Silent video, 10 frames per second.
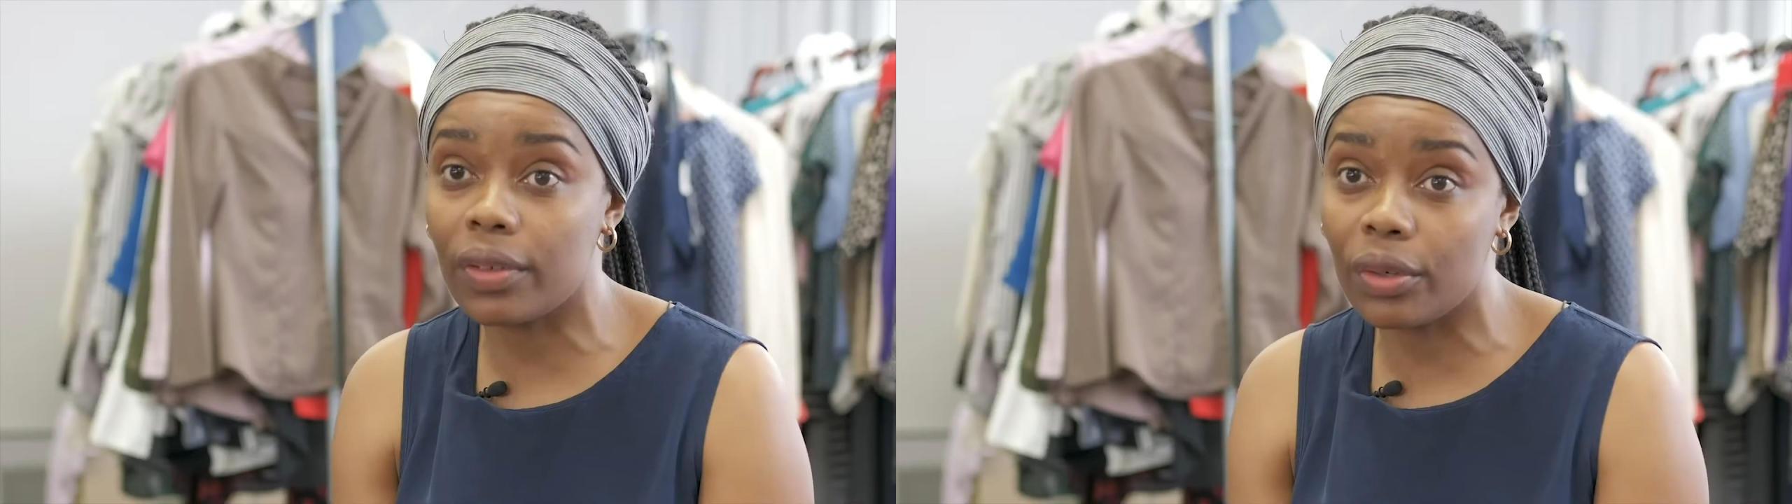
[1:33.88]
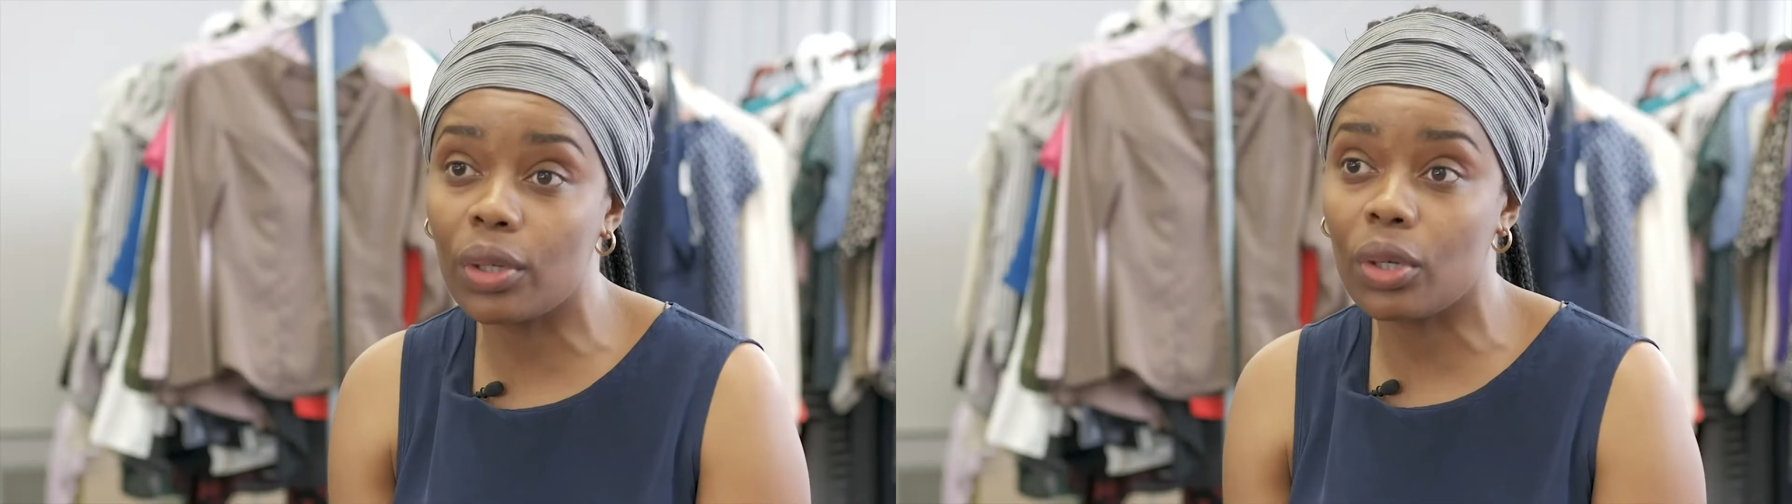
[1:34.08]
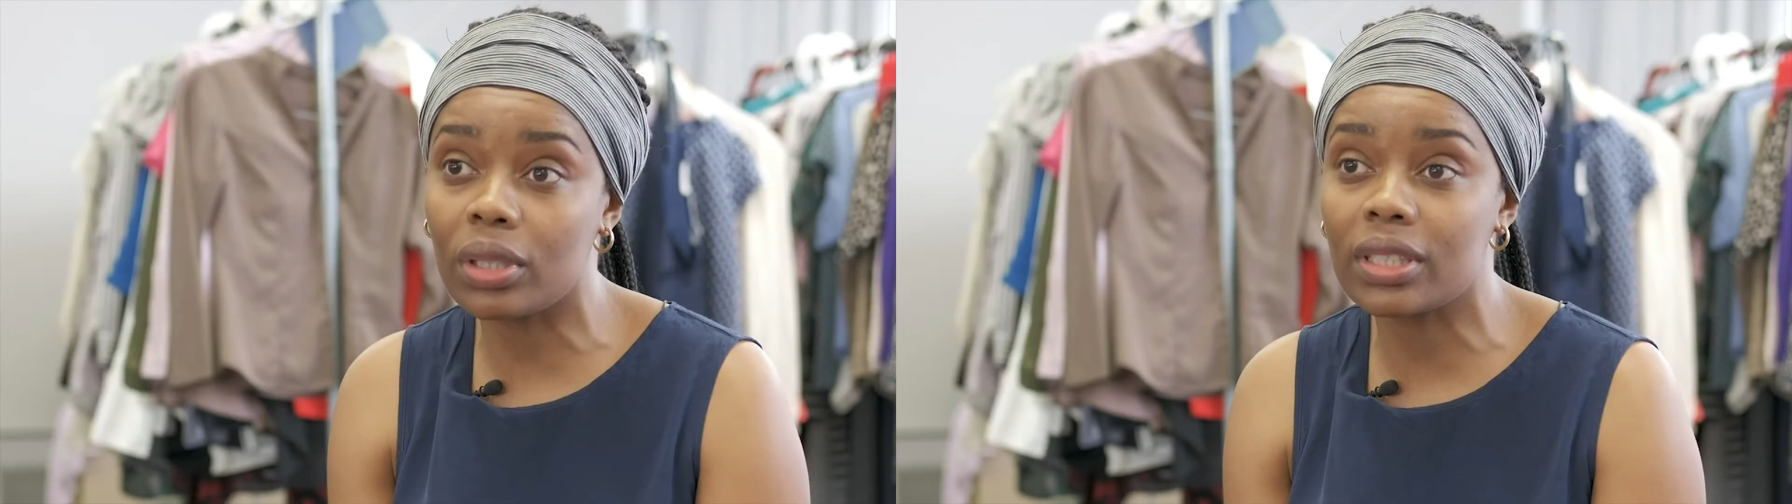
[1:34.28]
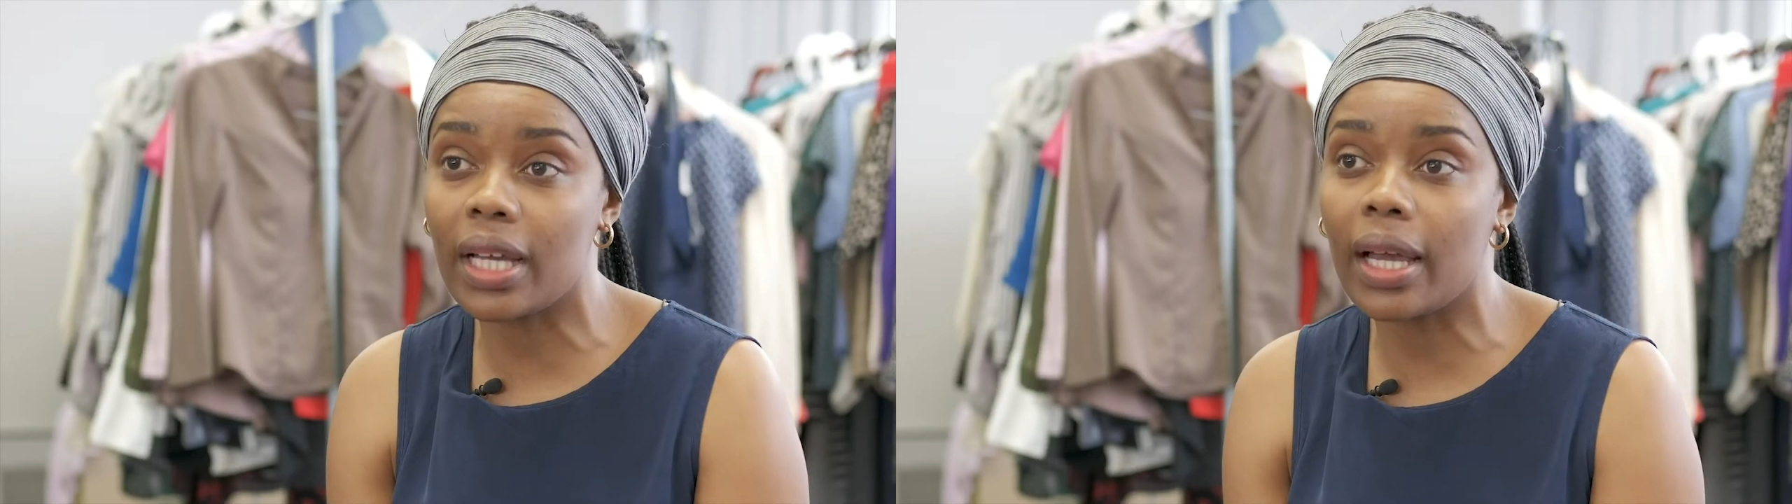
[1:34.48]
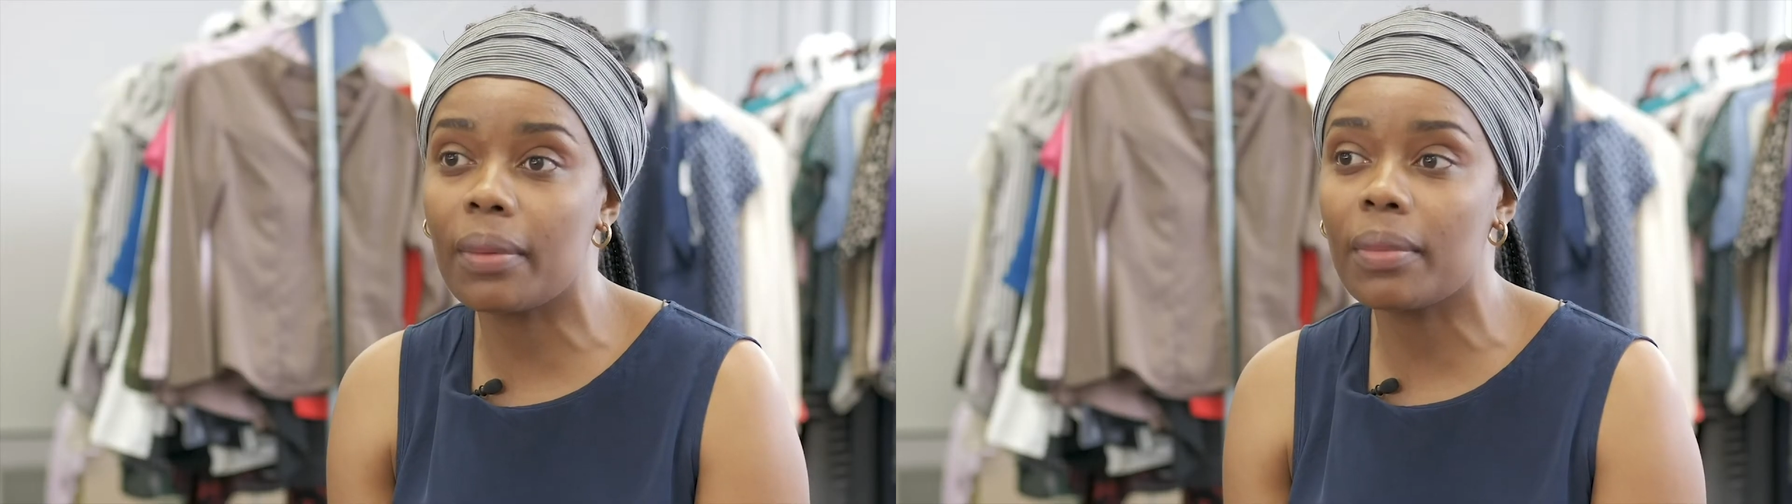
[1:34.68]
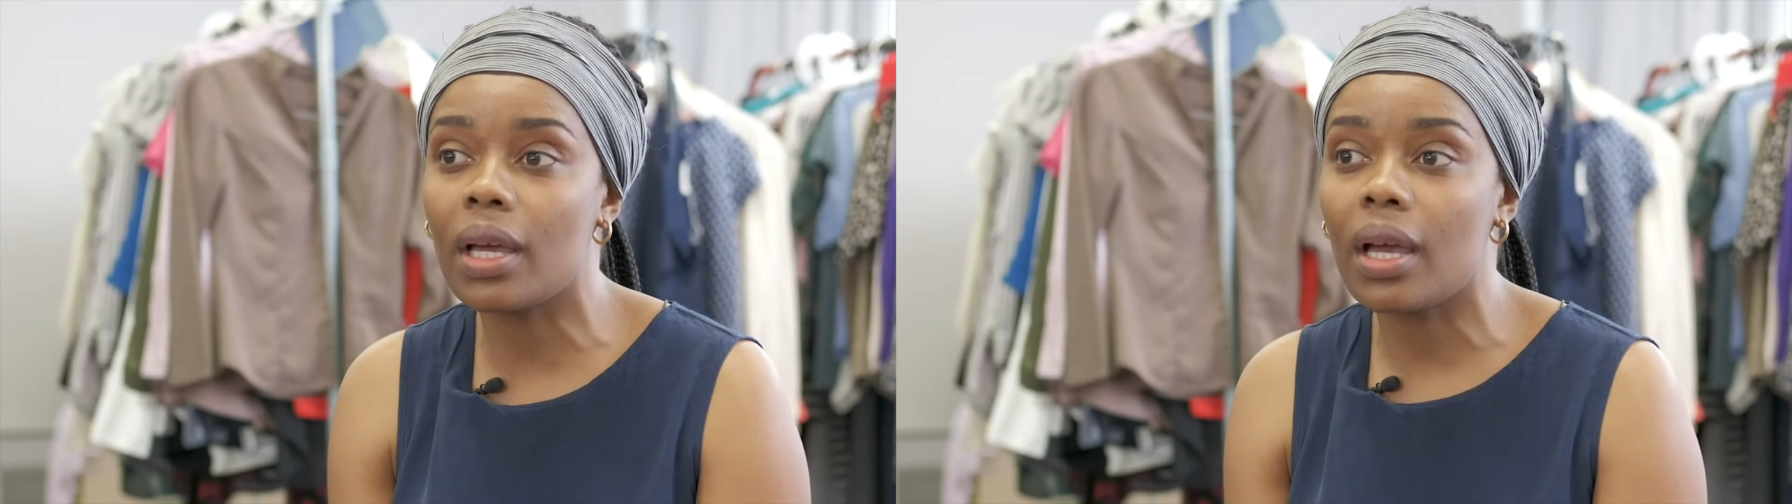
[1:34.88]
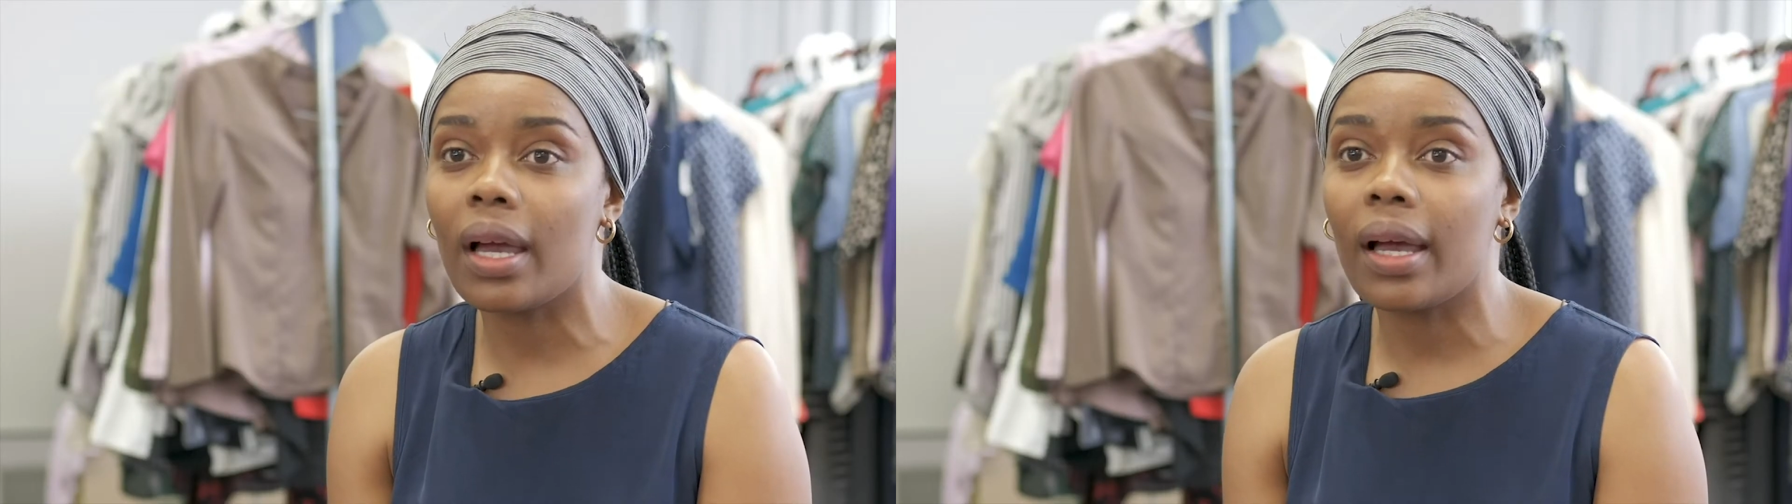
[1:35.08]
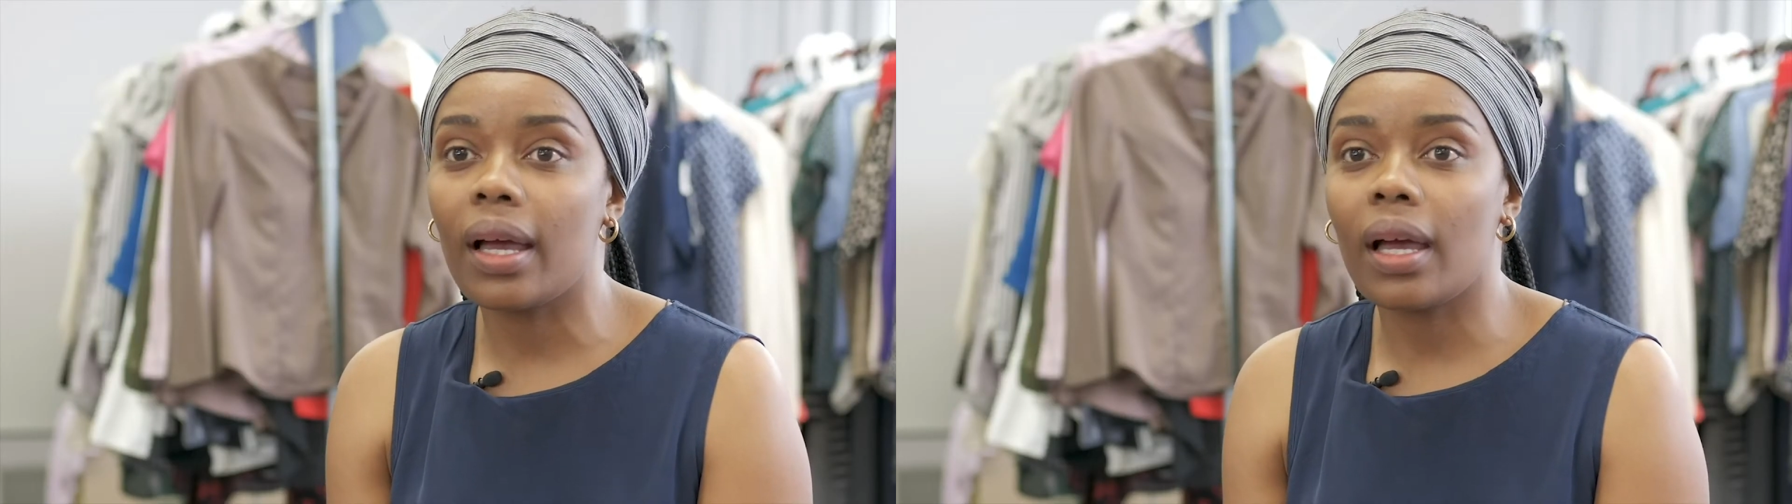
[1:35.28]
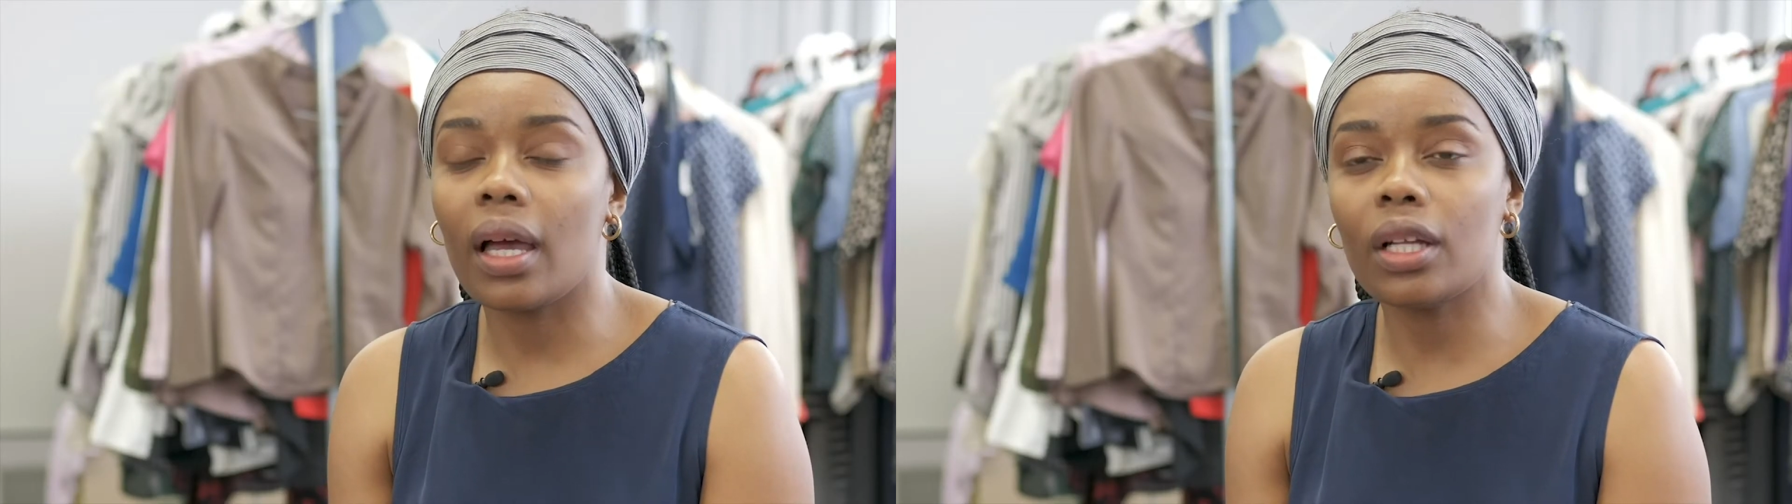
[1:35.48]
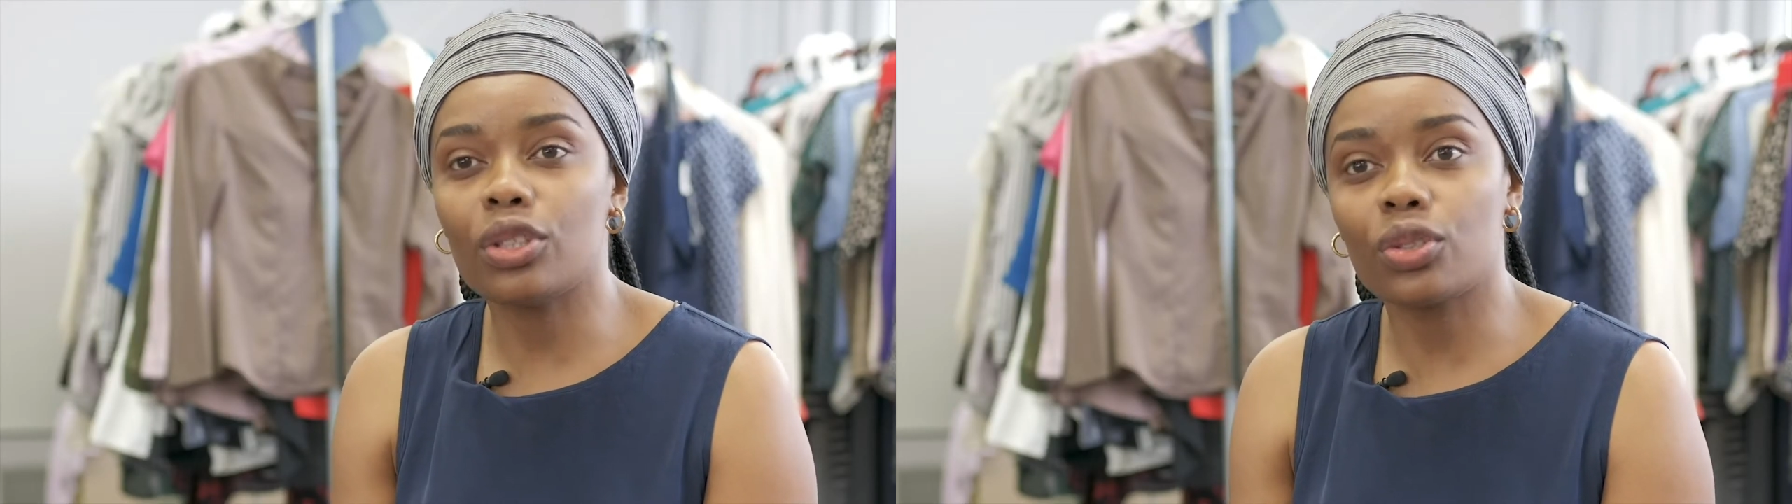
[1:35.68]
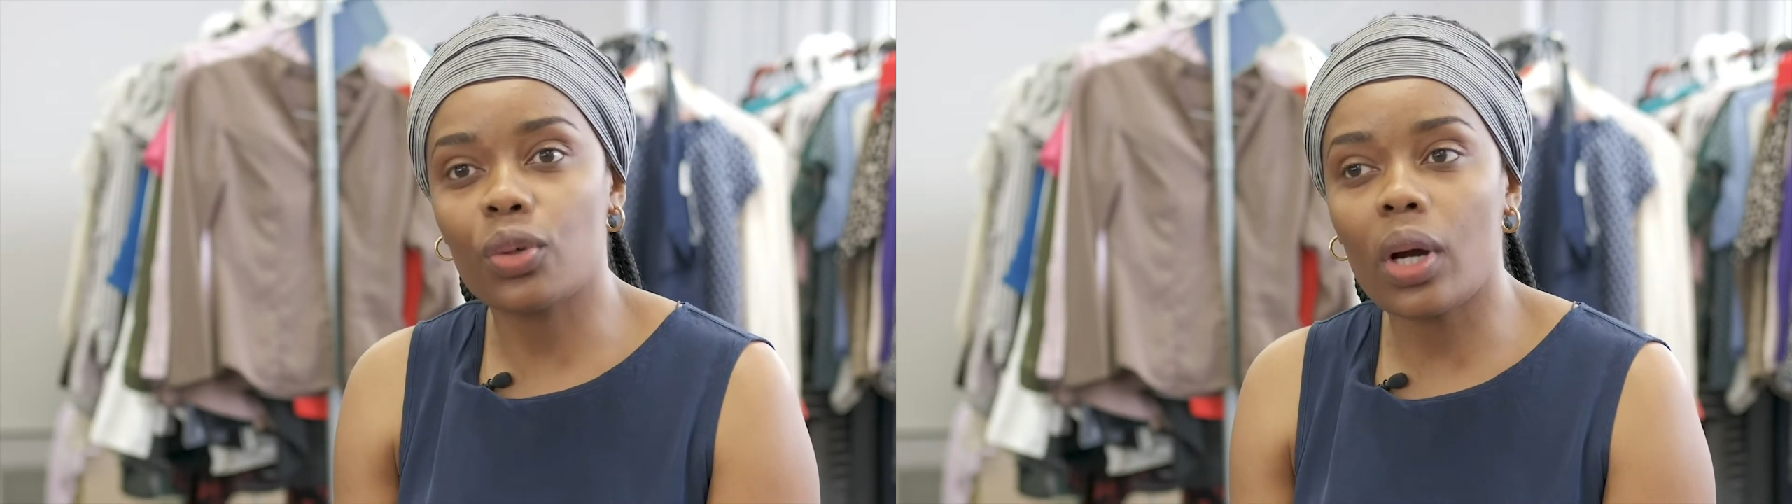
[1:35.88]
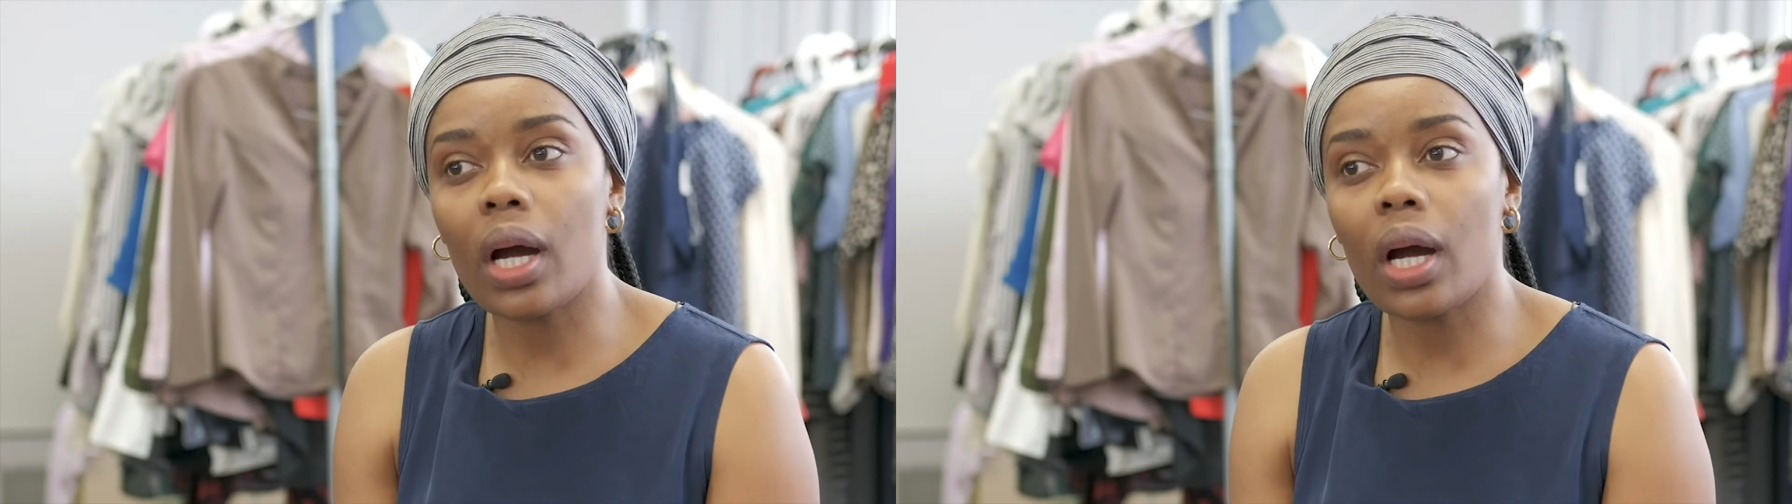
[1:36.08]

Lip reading: very long time. And so